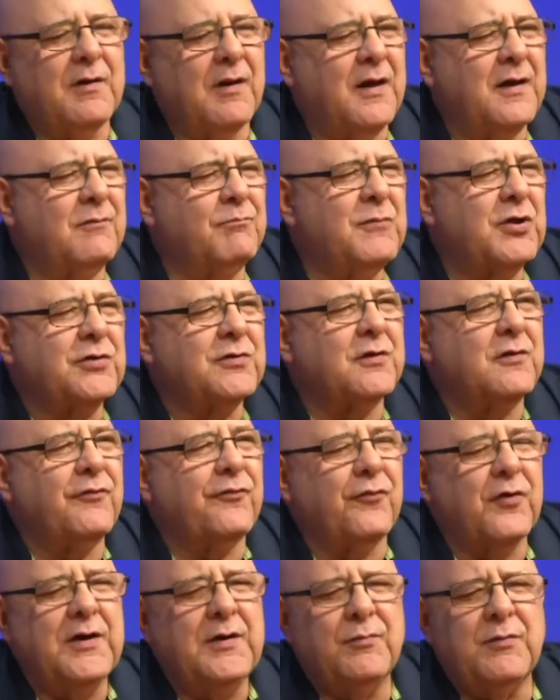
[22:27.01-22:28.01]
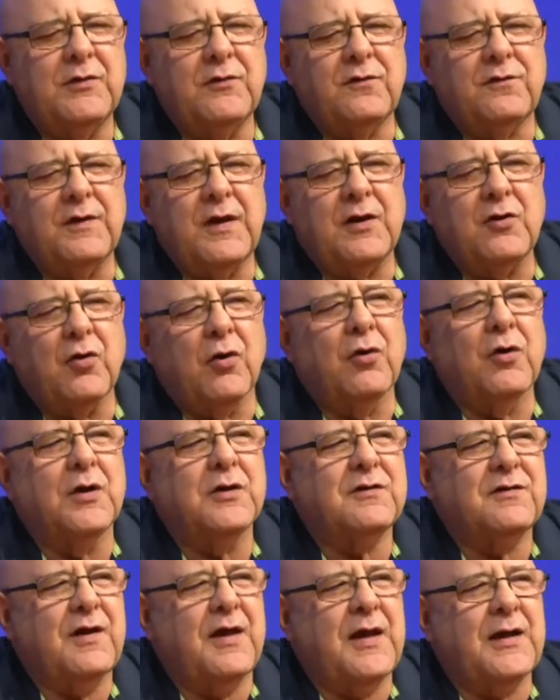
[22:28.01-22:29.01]
Like Milton Friedman said, all
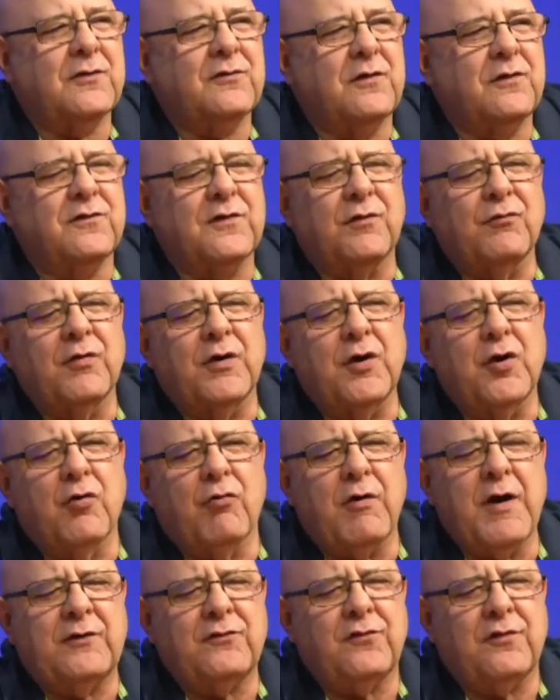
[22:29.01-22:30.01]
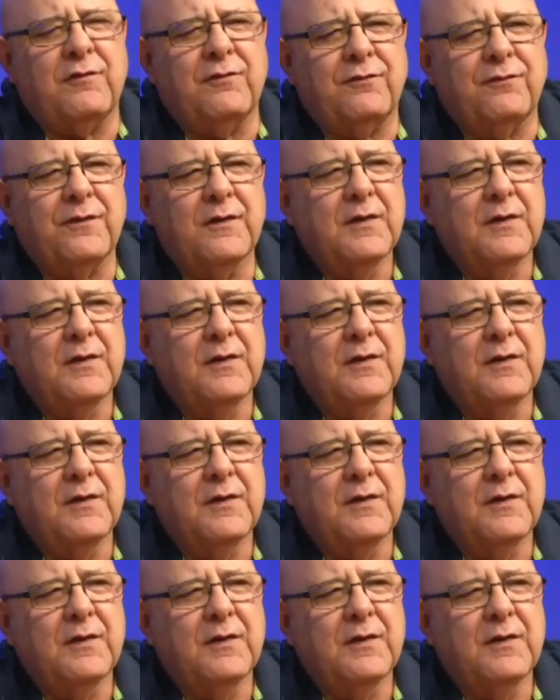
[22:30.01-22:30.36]
taxes are regressive.